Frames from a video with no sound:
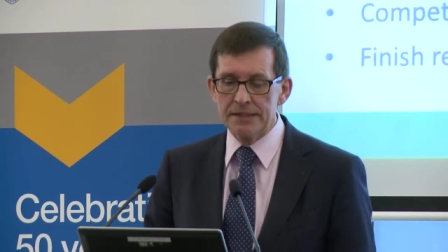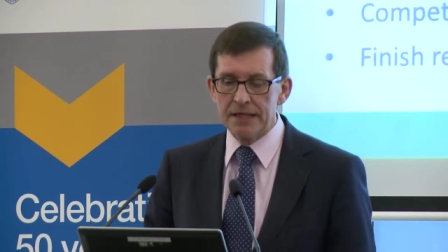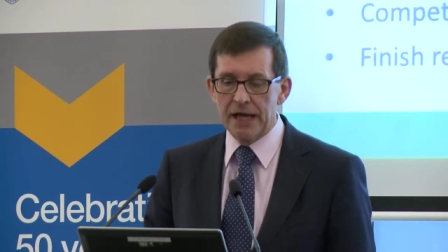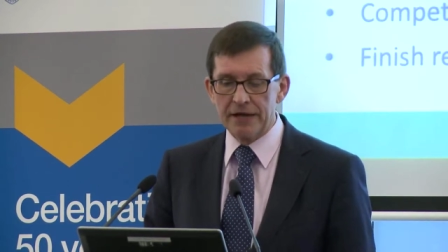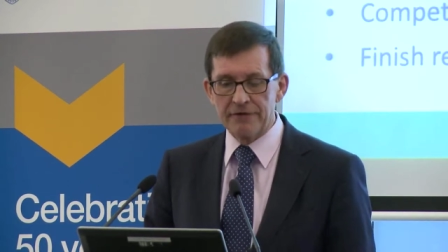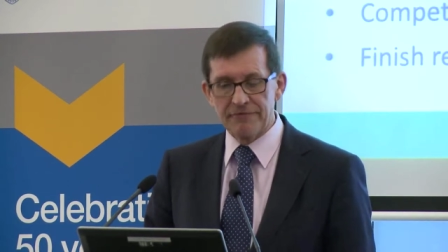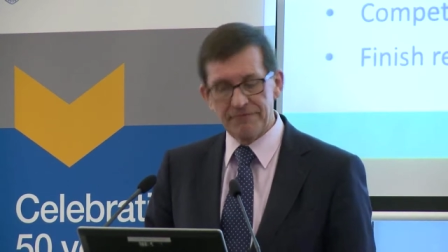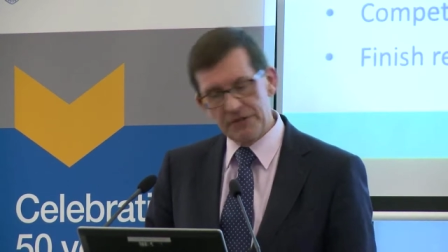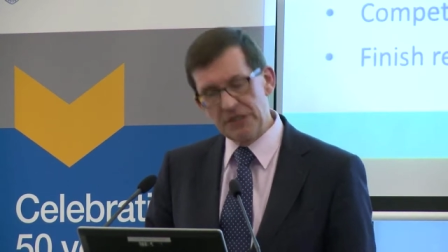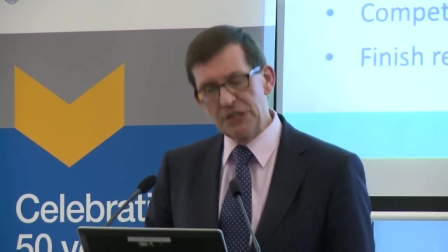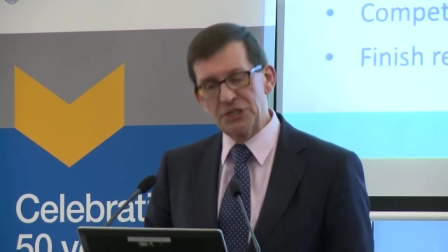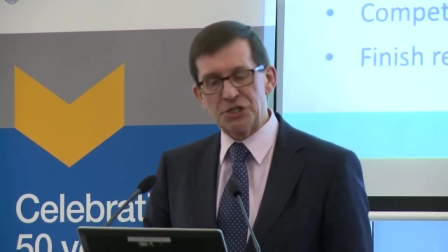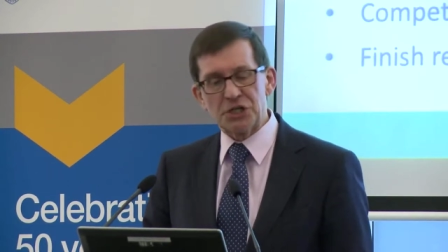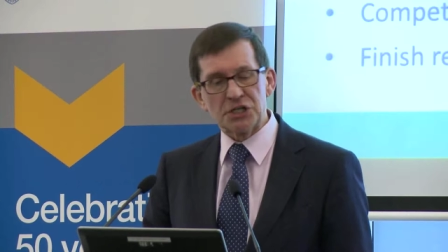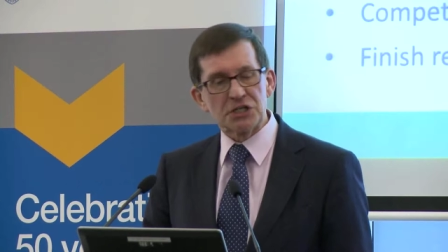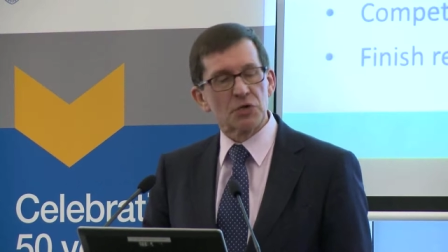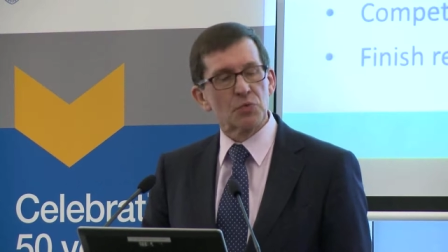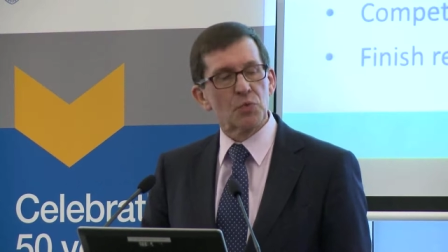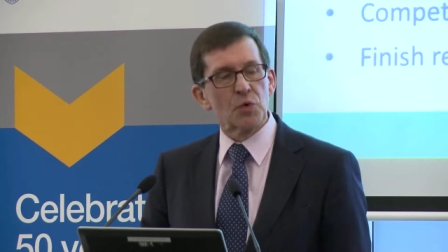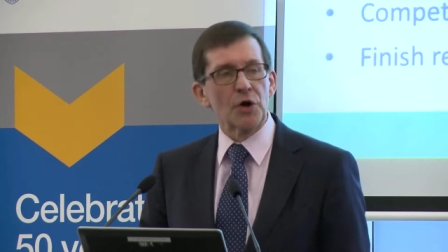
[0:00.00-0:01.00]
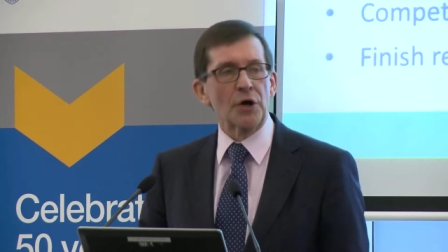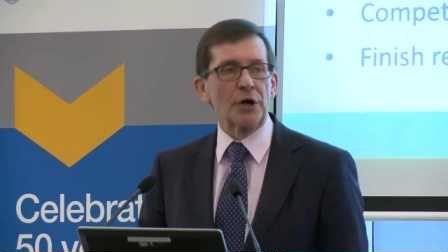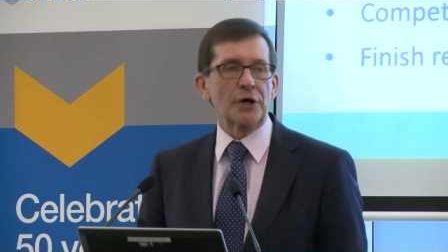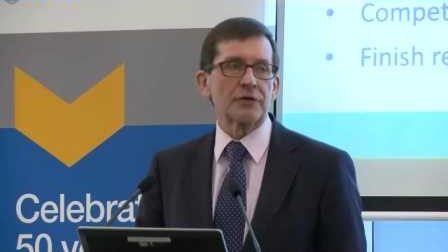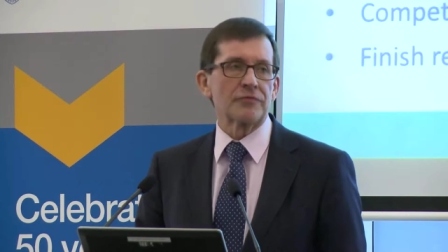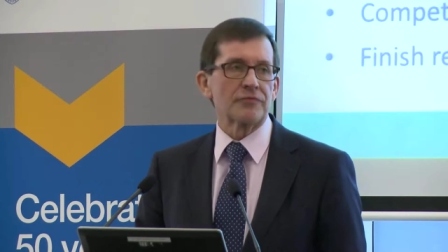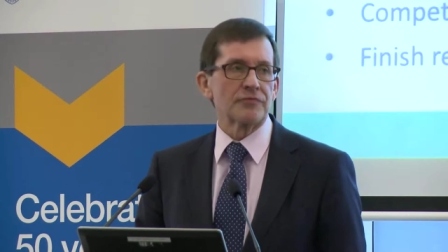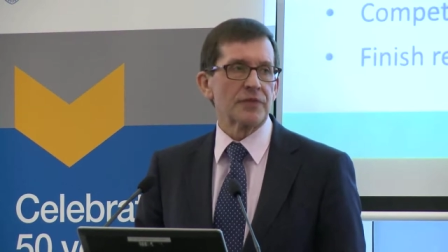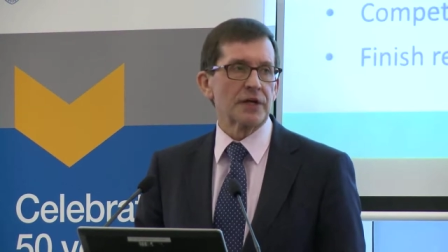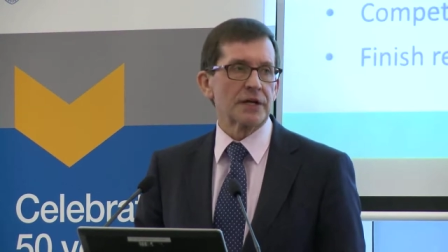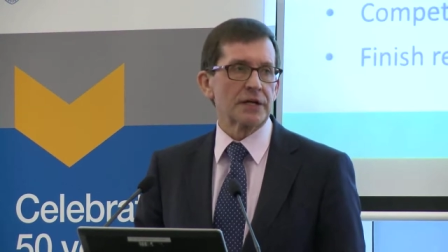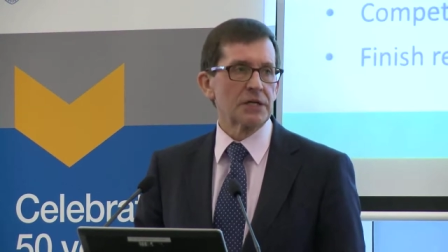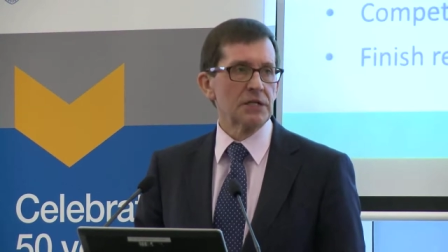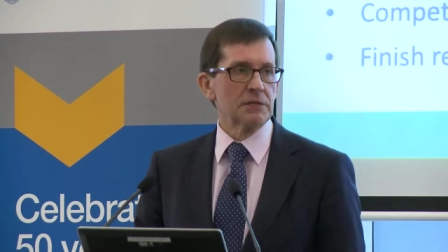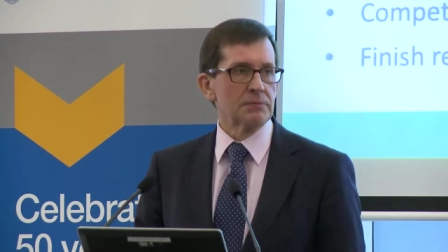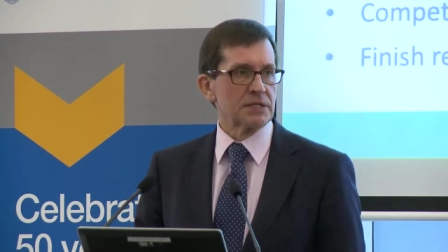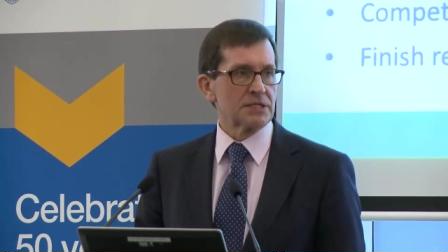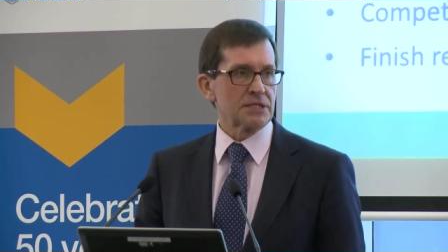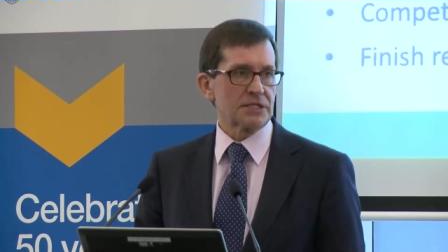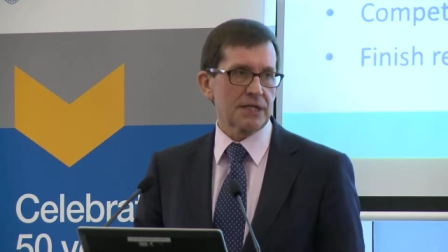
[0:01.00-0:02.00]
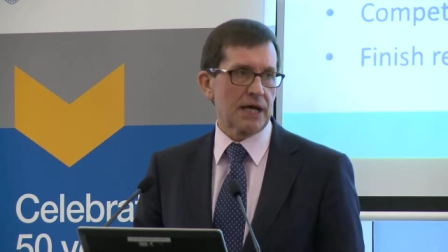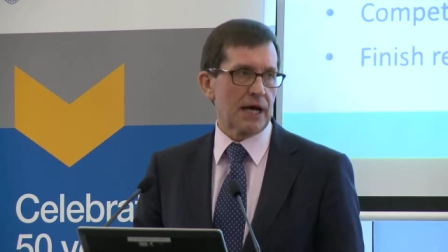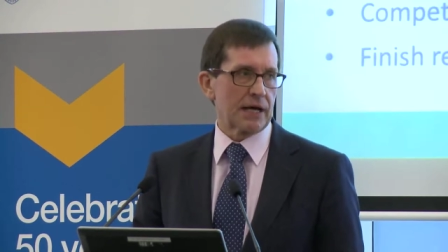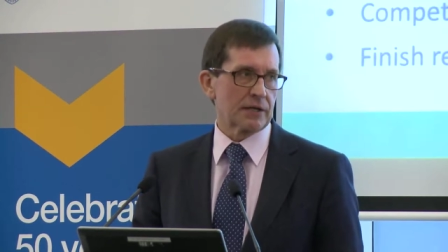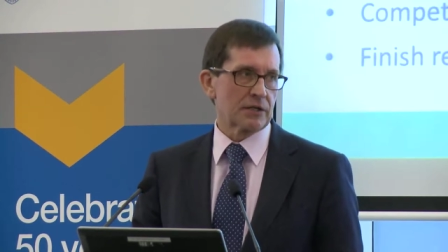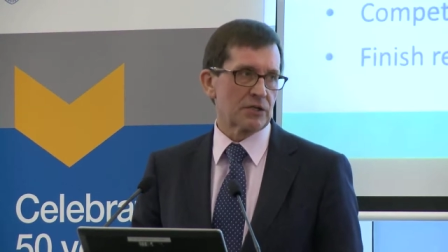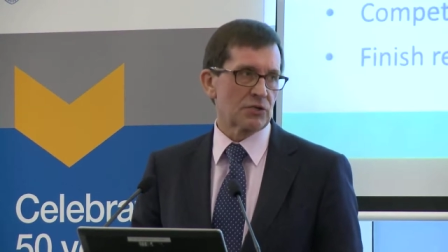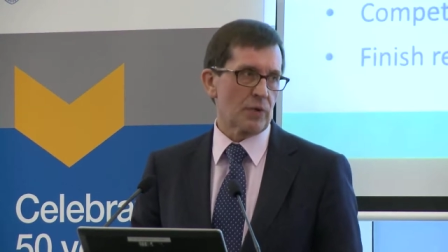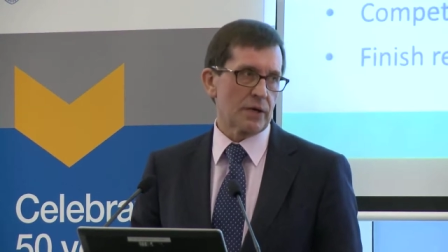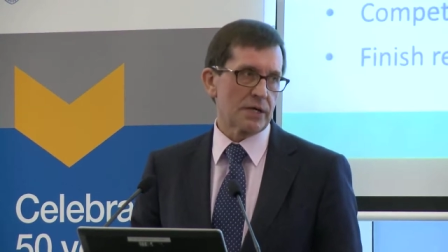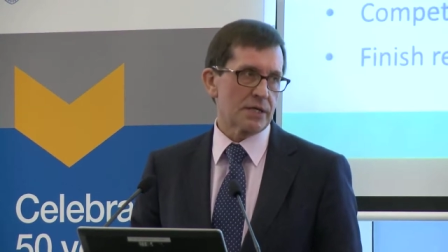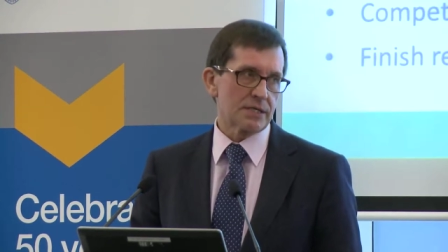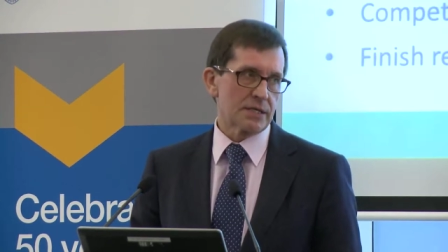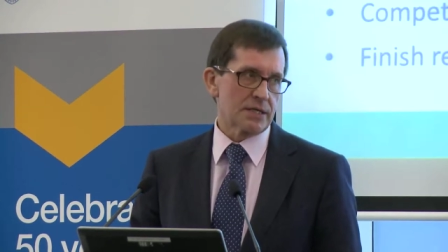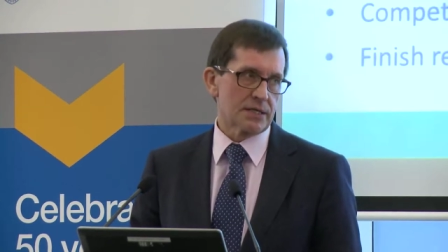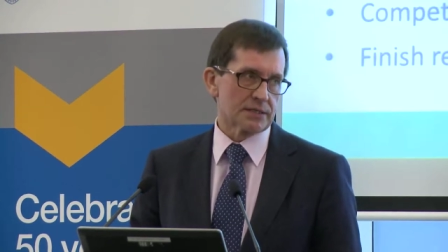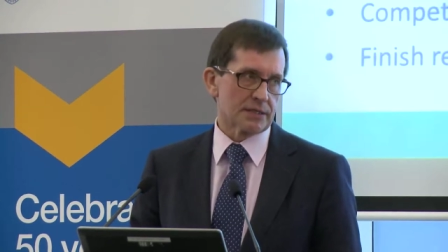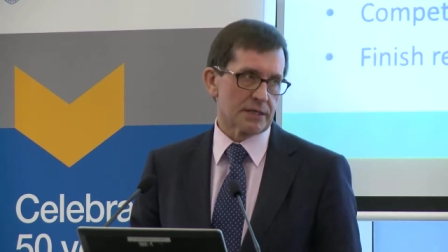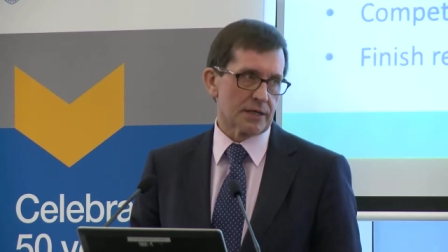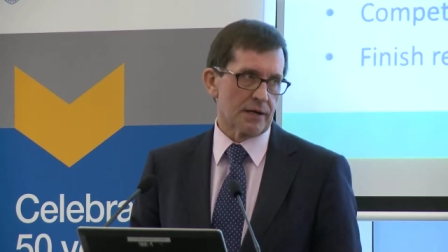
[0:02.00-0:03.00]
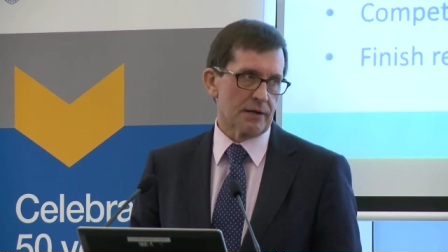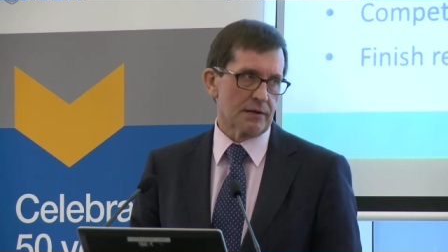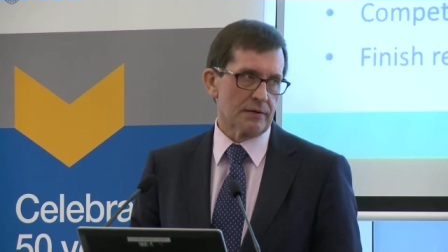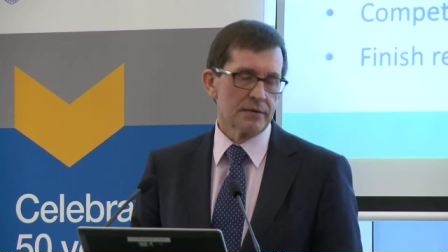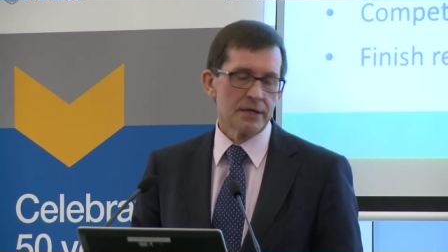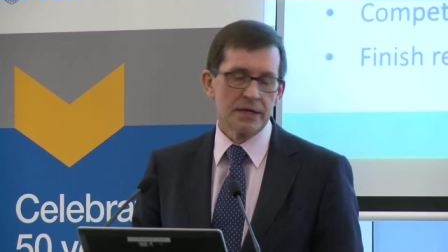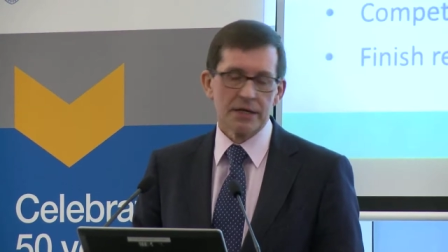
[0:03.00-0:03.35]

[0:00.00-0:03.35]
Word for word: and finishing the work that Hilmer started 20 years ago